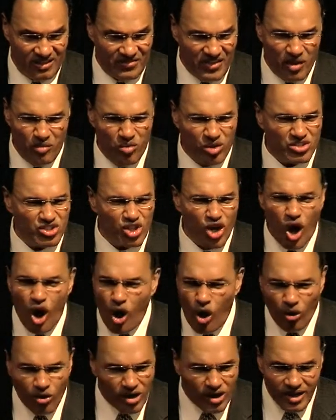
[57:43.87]
They were
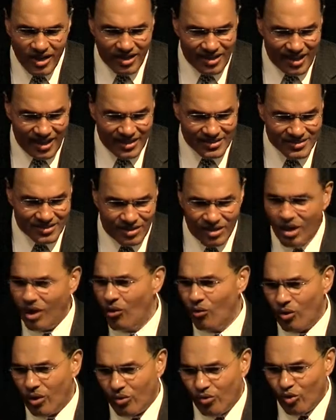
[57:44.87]
totally against it.
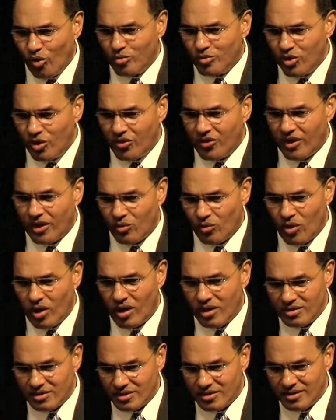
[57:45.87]
What group do you think it
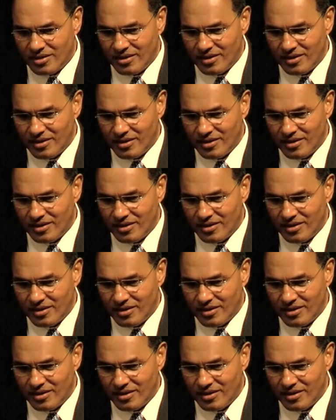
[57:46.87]
was?